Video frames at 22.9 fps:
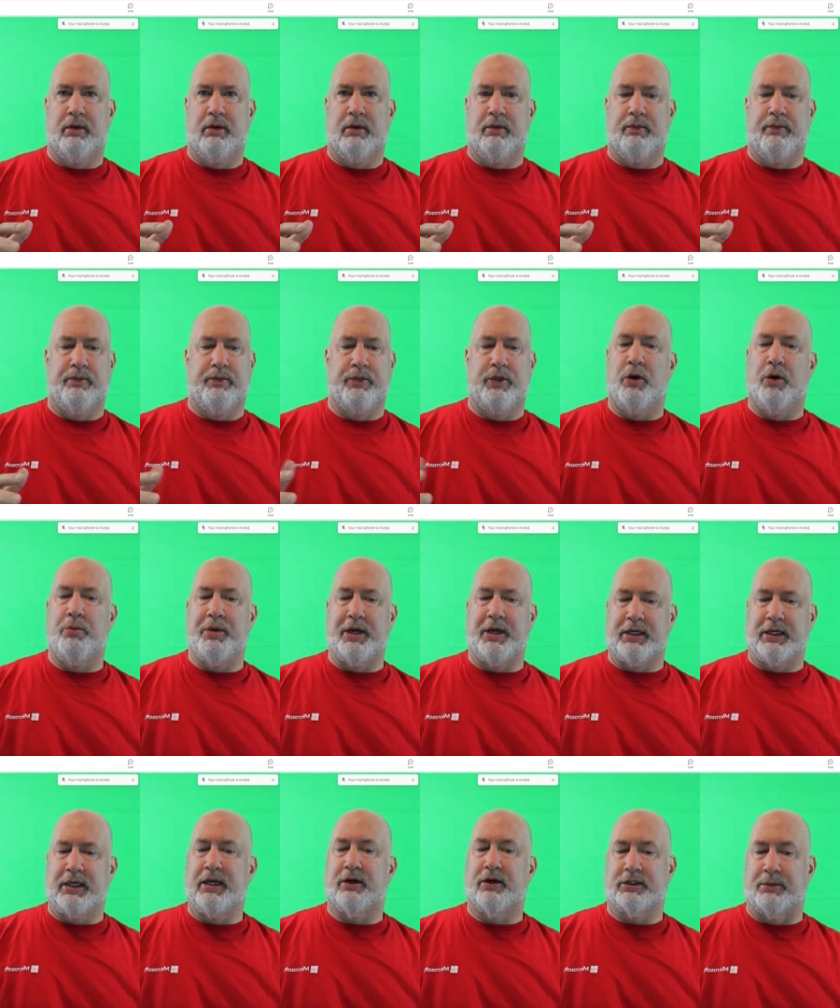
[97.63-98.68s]
no big
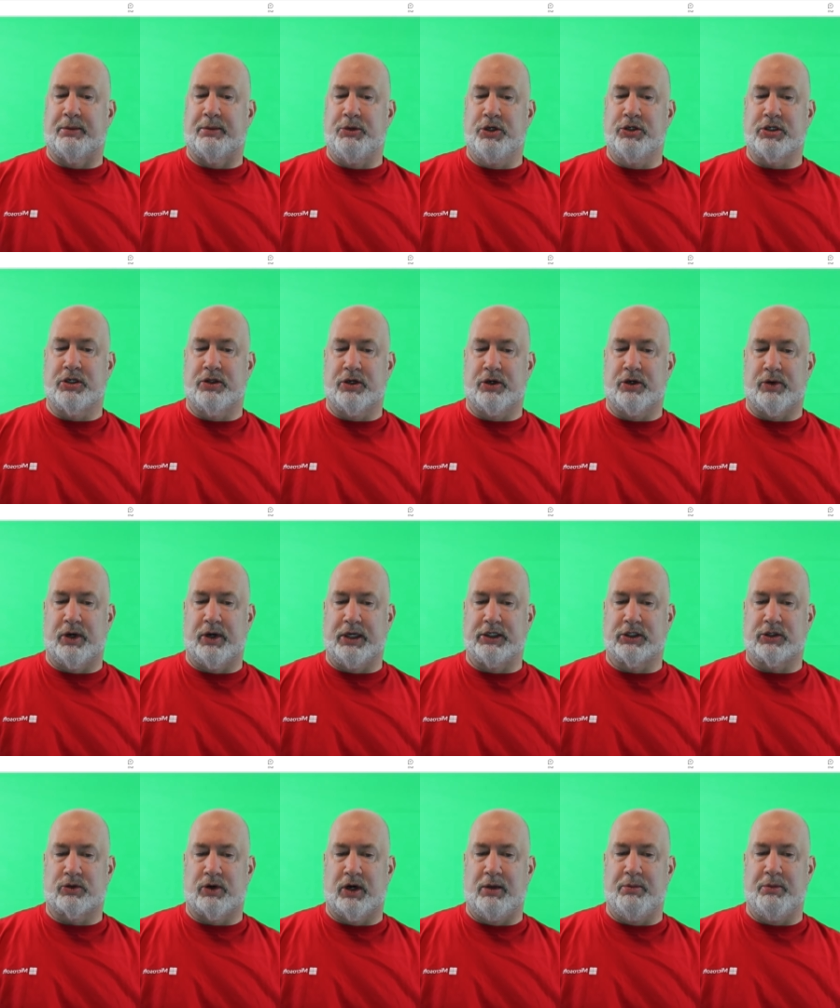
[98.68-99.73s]
deal because I'm using the green
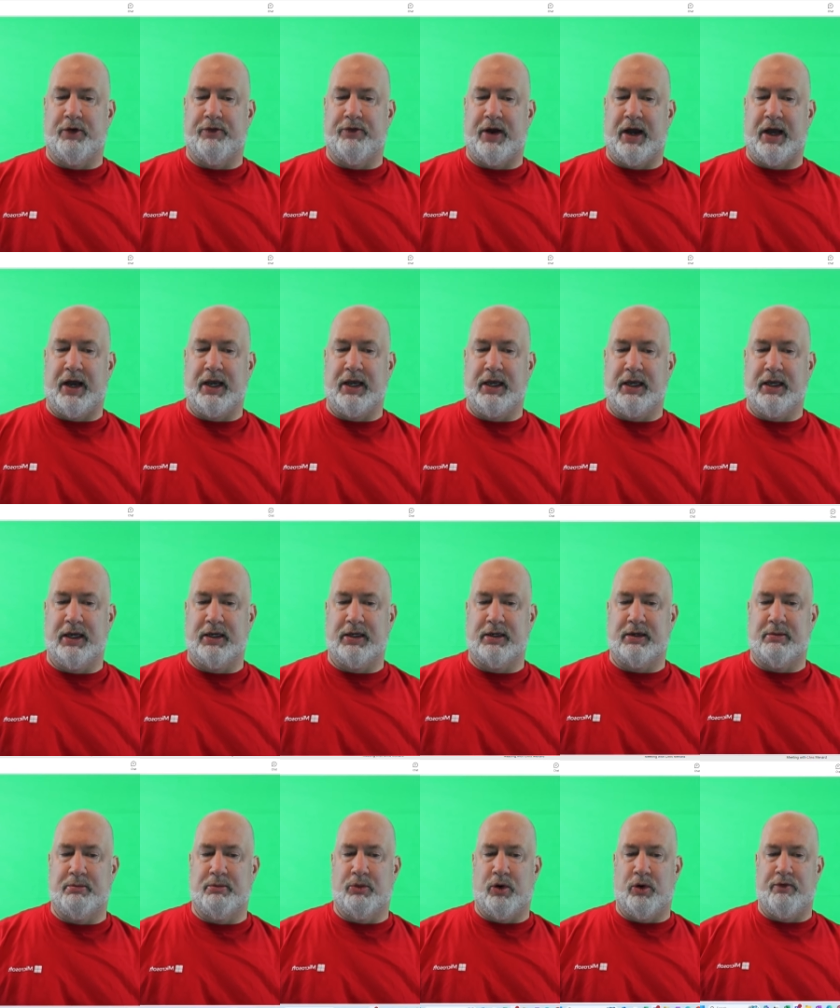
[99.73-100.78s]
screen, but if I hit
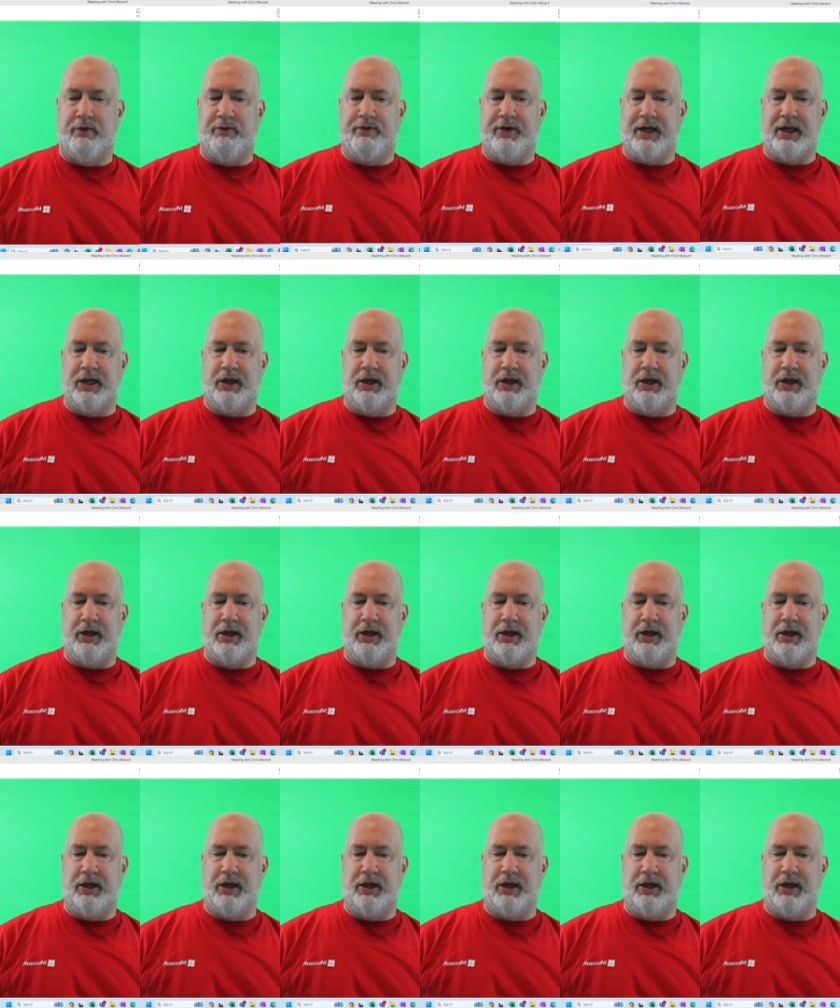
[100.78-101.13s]
more video